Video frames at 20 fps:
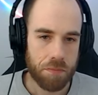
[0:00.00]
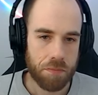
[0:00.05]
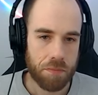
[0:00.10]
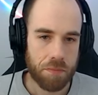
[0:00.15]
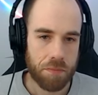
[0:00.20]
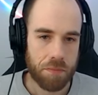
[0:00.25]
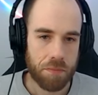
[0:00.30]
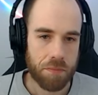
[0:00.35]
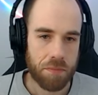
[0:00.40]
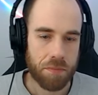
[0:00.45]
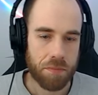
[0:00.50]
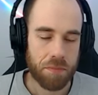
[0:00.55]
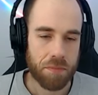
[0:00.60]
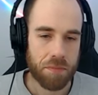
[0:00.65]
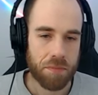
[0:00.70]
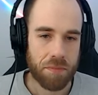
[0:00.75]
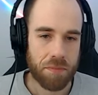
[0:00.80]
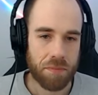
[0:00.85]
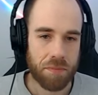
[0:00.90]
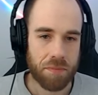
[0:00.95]

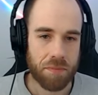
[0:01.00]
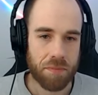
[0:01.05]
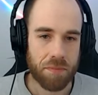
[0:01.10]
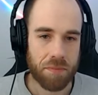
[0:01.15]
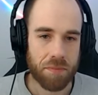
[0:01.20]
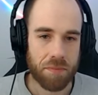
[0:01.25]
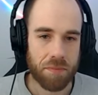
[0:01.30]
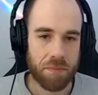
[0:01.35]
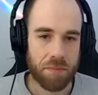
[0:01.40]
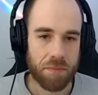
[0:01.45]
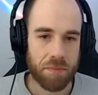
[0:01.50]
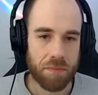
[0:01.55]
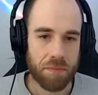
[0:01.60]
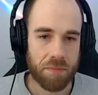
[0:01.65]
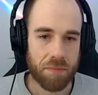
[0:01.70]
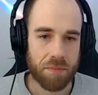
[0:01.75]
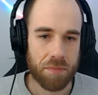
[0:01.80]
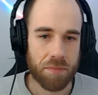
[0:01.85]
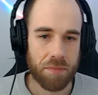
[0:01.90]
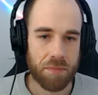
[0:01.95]

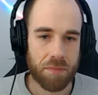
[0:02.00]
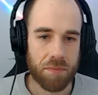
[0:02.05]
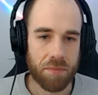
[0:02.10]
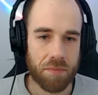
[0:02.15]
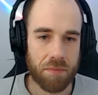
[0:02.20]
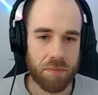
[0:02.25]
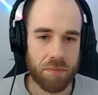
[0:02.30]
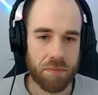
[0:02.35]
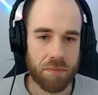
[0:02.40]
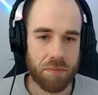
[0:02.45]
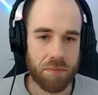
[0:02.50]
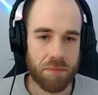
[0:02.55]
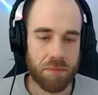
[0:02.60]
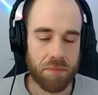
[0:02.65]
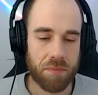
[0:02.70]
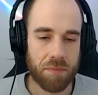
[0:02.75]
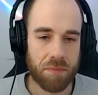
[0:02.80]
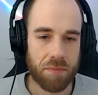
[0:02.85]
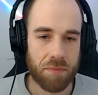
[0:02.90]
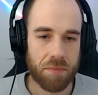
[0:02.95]

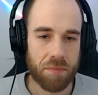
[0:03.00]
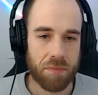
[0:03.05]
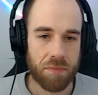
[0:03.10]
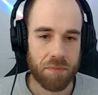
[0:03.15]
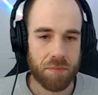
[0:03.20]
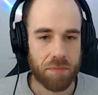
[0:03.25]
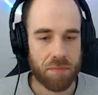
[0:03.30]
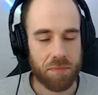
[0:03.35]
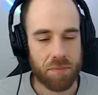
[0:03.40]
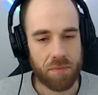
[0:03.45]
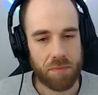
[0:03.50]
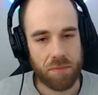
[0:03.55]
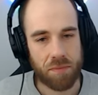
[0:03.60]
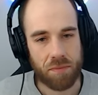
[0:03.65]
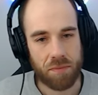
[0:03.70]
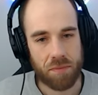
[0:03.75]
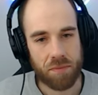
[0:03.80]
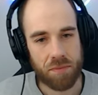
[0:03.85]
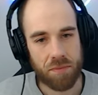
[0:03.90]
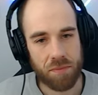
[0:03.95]

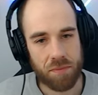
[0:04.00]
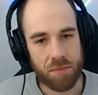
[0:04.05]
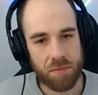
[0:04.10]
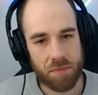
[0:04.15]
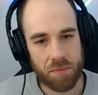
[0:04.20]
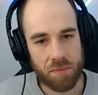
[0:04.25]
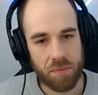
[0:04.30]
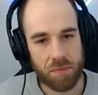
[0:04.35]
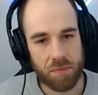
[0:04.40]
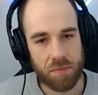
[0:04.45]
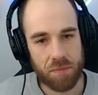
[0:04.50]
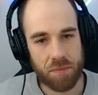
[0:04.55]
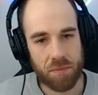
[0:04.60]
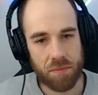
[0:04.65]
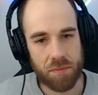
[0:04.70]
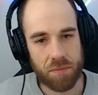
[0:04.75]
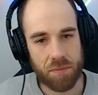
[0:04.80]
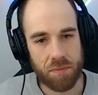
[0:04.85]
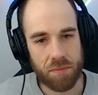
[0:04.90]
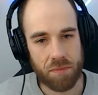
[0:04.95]

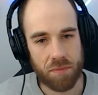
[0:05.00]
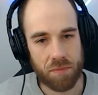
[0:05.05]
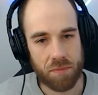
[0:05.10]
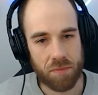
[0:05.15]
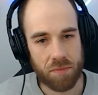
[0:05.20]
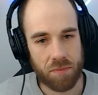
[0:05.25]
The person shown says nothing.